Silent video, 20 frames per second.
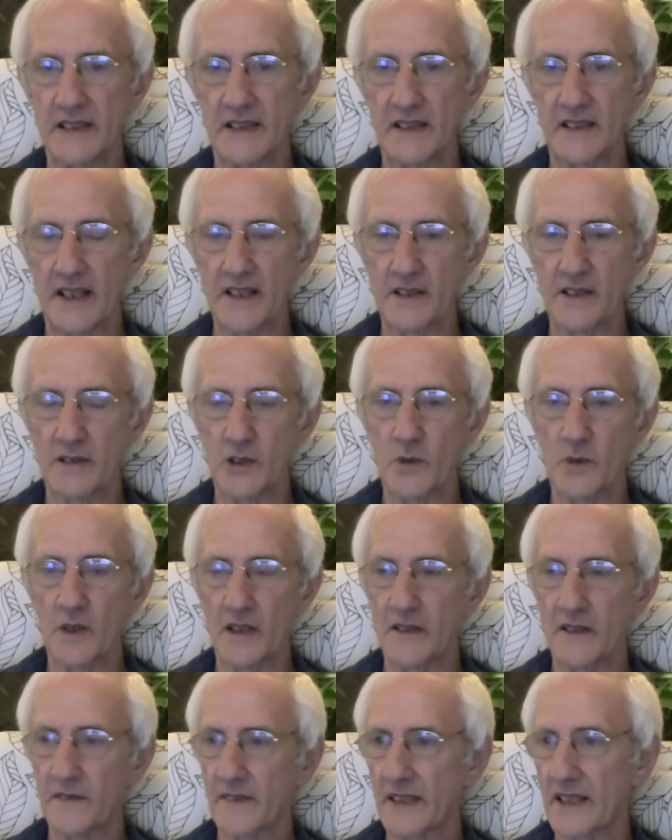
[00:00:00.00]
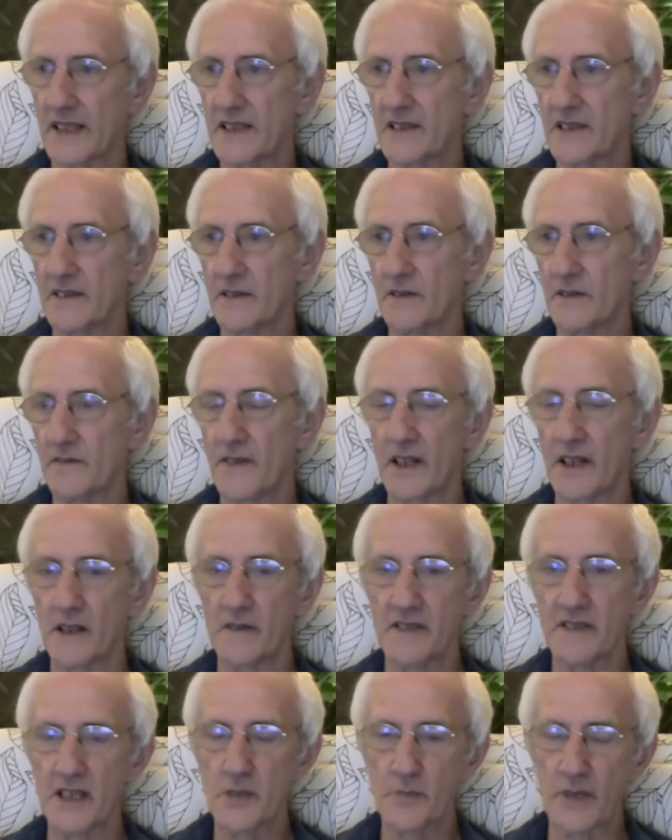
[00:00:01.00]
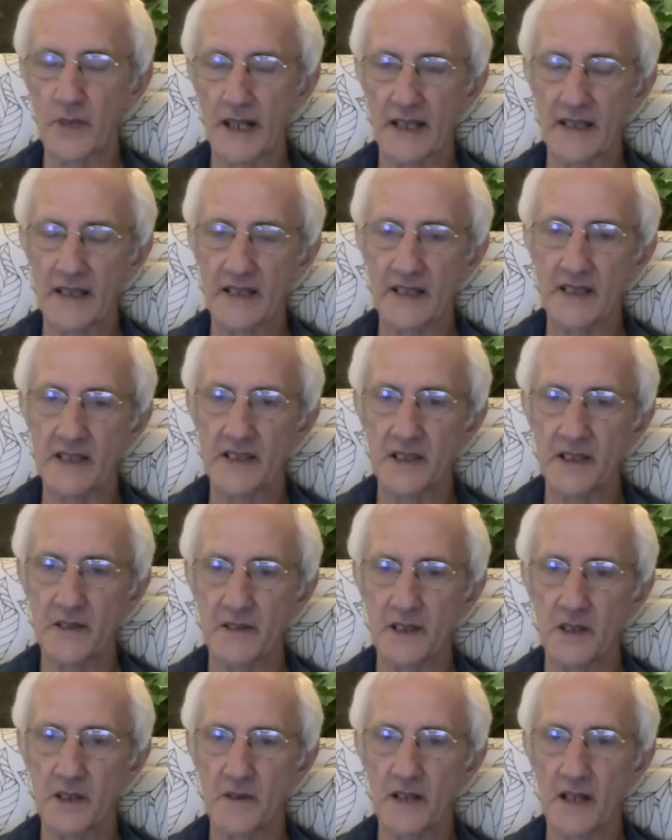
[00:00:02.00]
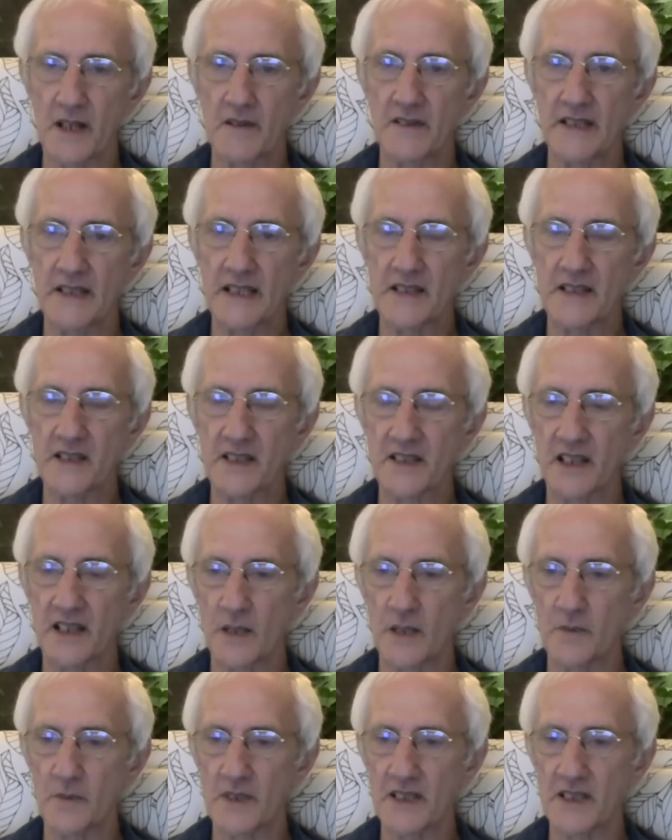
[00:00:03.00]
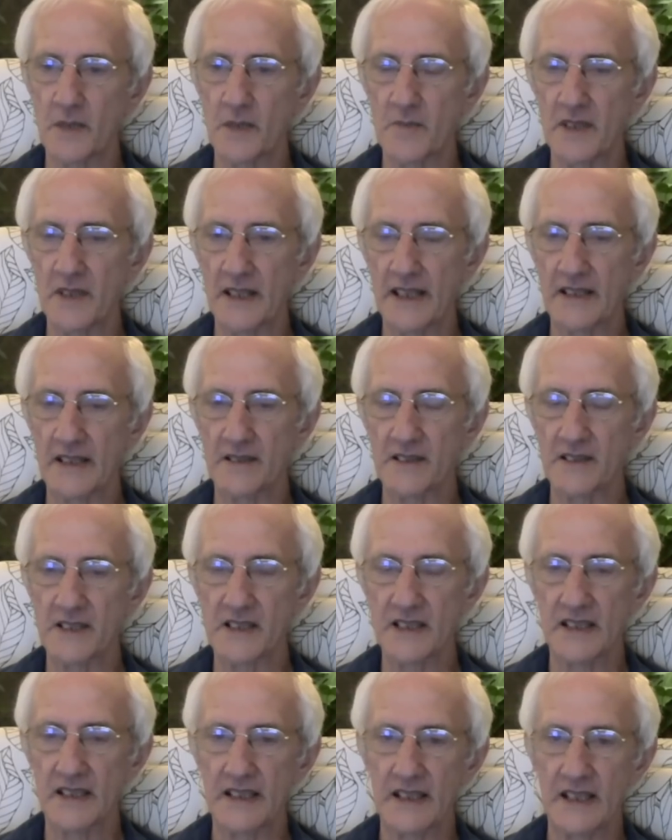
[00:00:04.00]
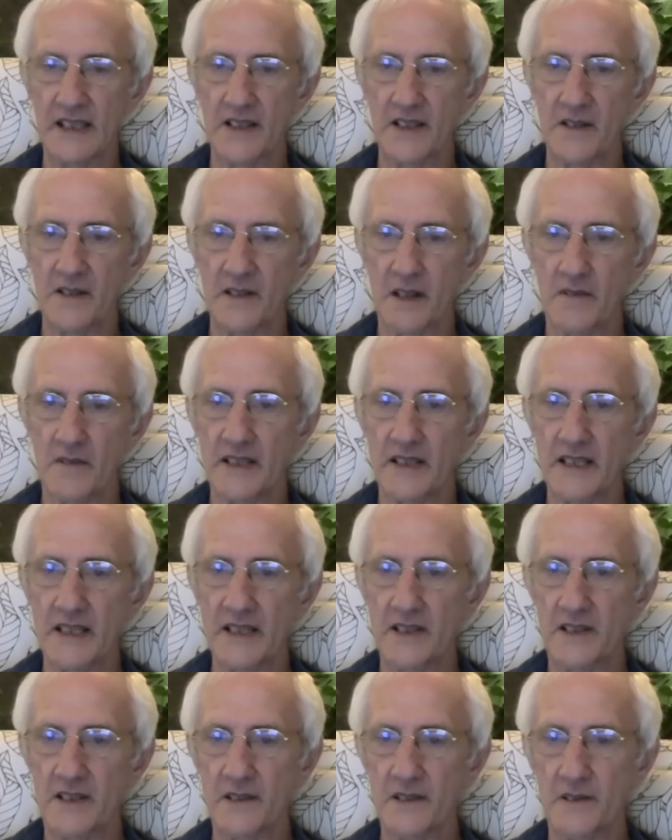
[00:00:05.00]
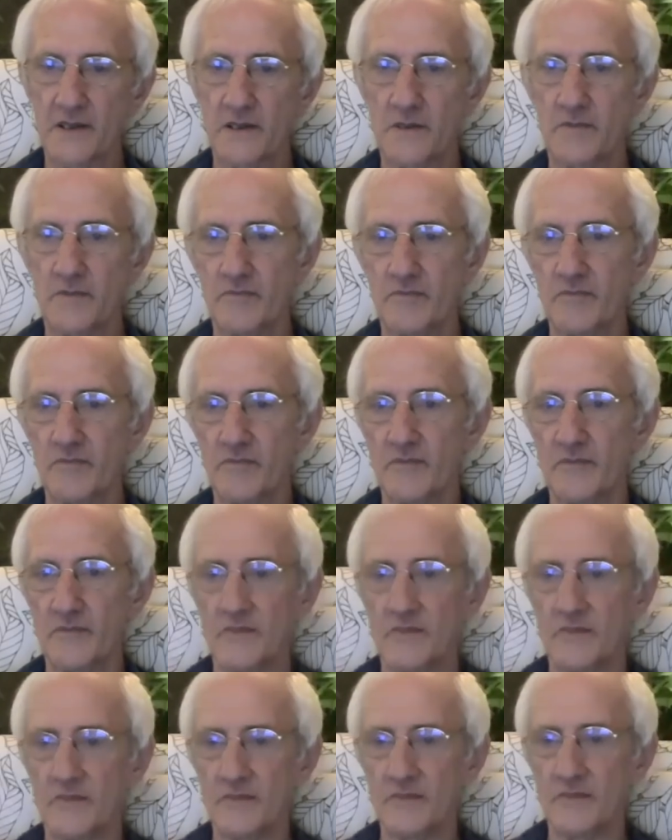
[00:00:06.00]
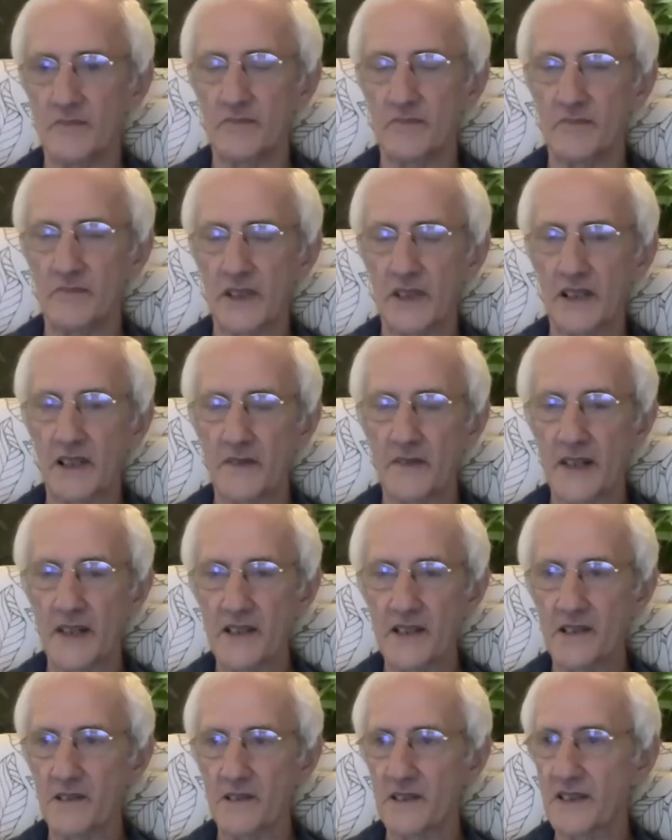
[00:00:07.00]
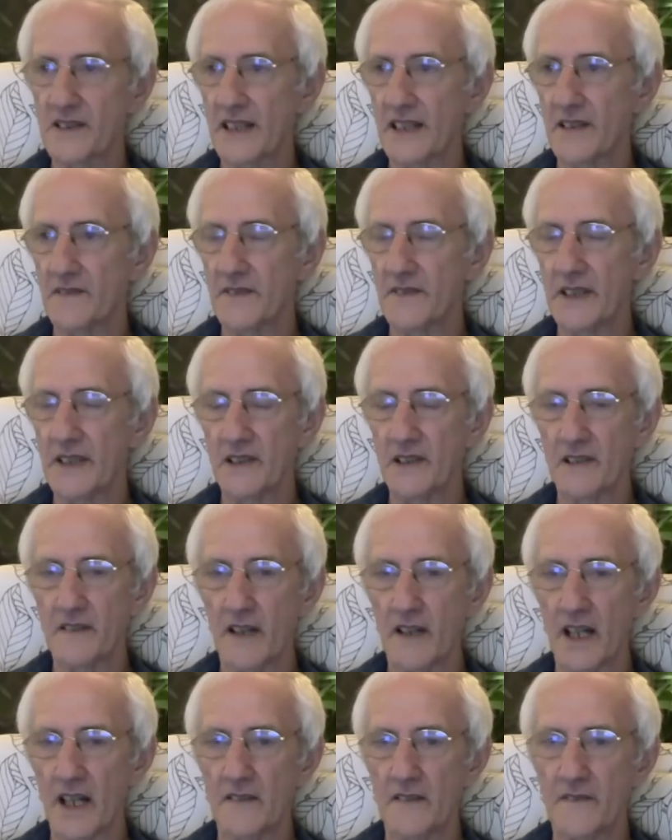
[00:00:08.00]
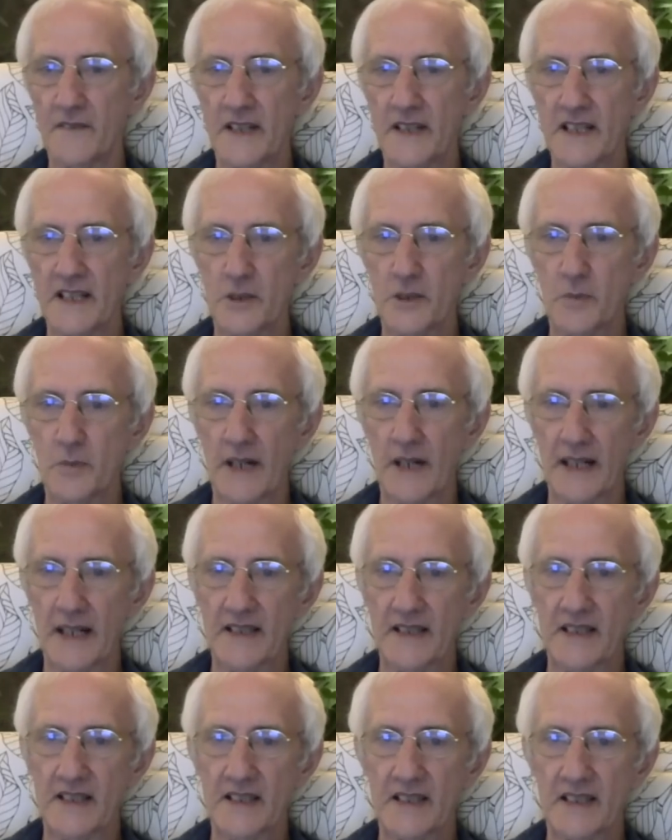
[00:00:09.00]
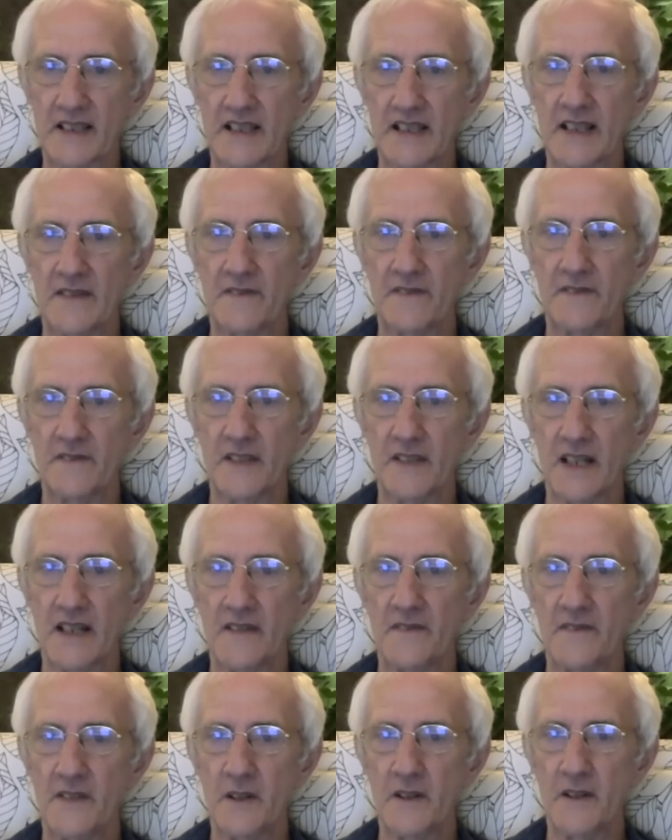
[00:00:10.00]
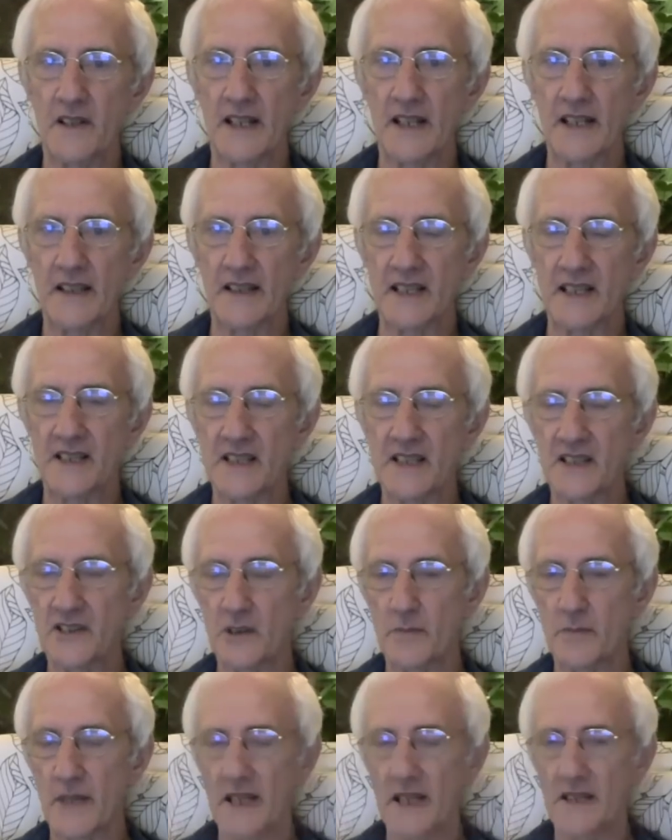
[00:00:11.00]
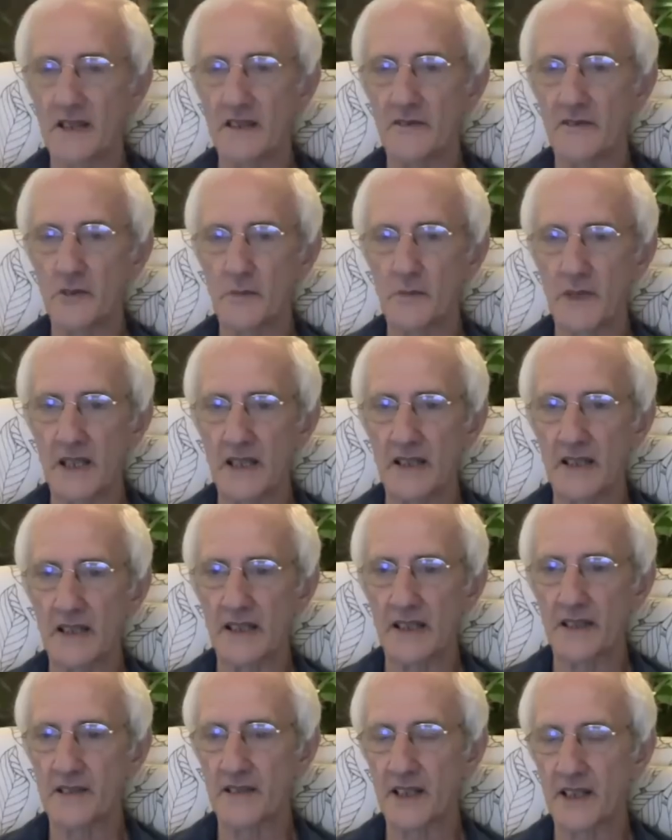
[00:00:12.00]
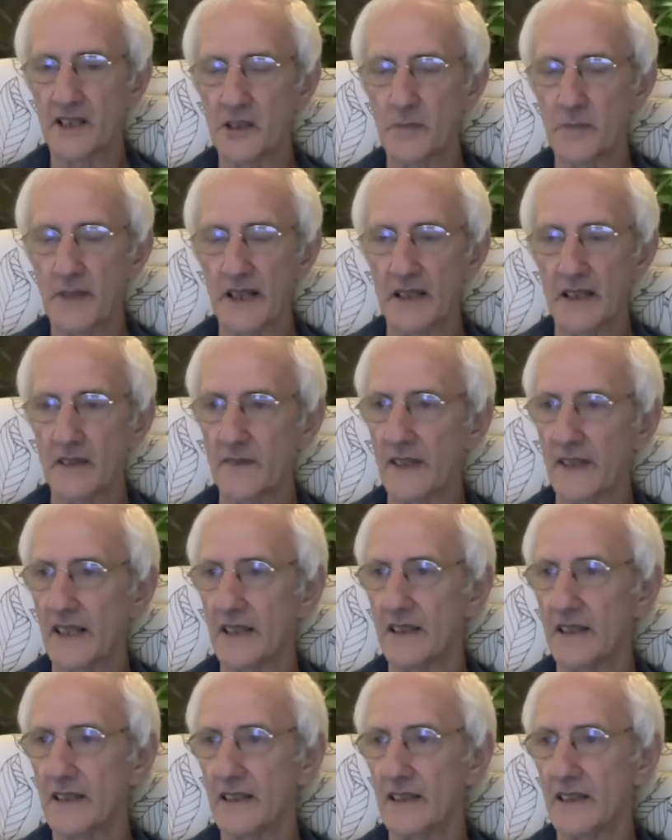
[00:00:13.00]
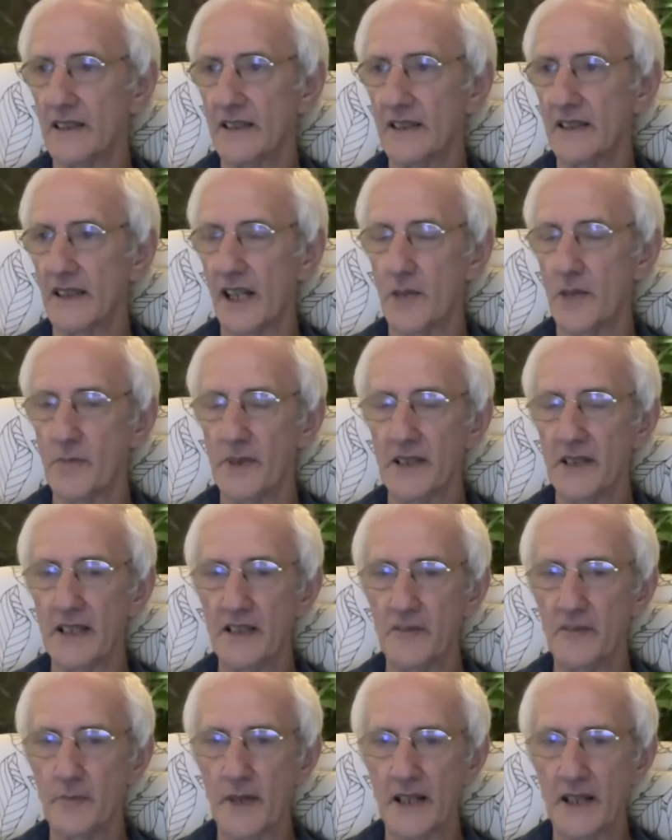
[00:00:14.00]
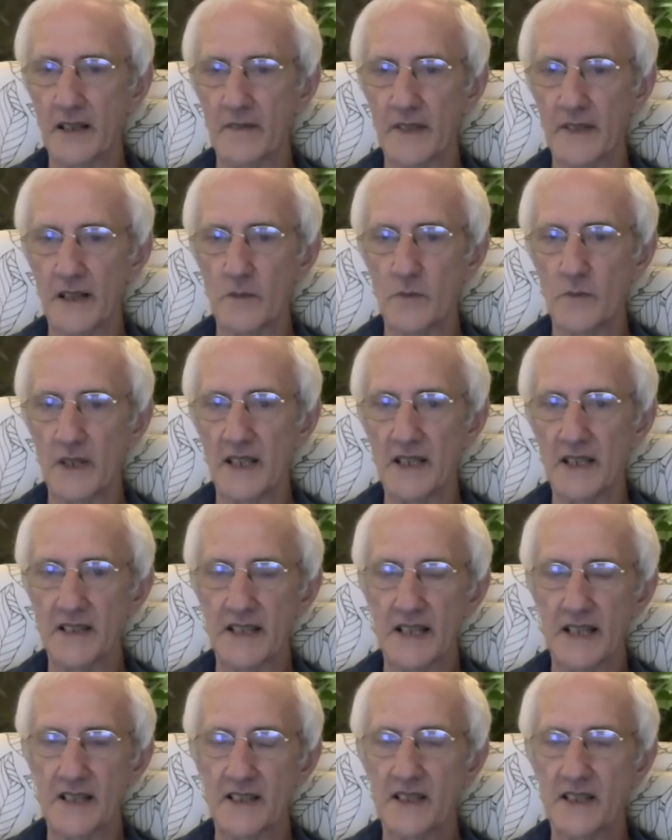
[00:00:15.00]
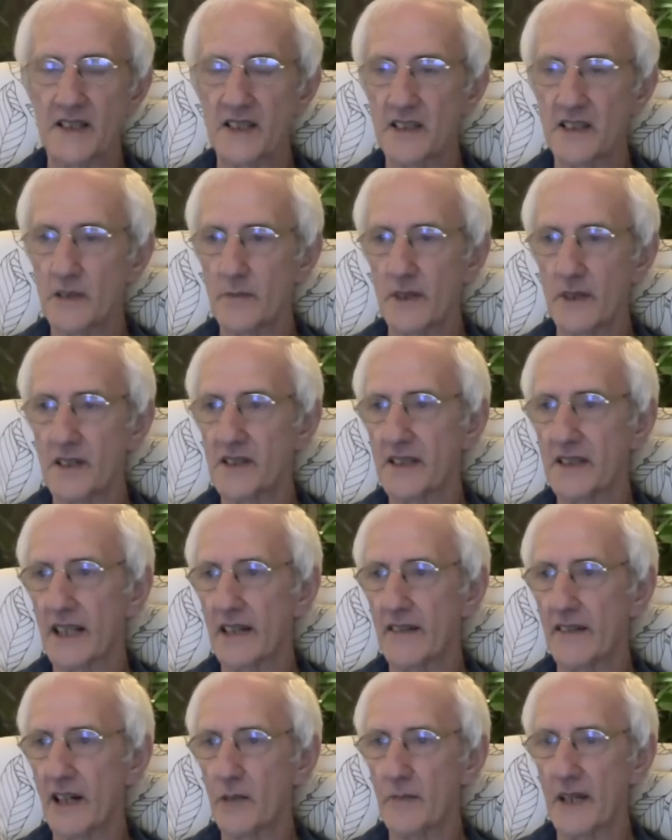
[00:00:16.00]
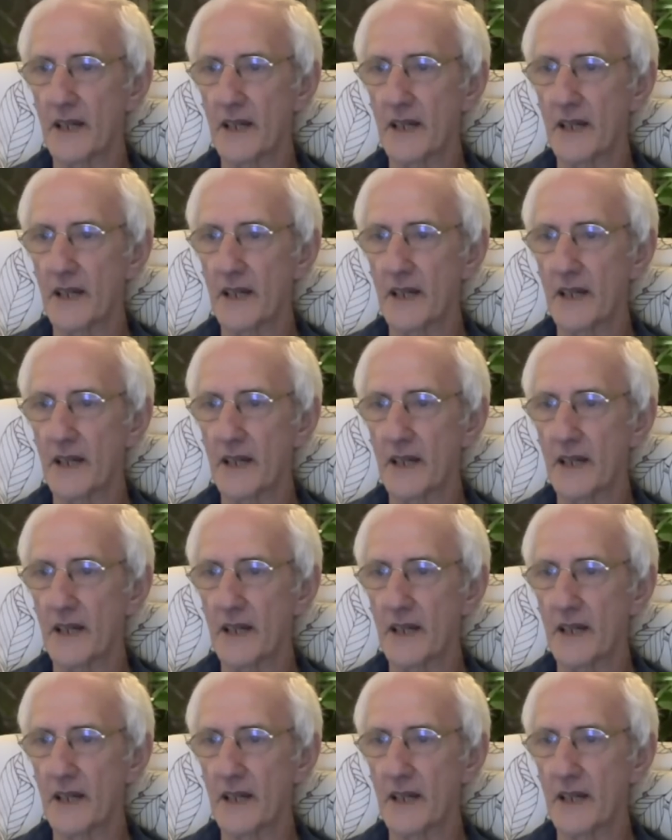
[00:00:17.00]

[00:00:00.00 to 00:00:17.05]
then you're qualified to follow this practice. You don't need to start with something else, and you don't need to convince yourself that you're unfit to practice. If you think this is the method for me, I trust Bhagavan, I believe Bhagavan when he says this is the most direct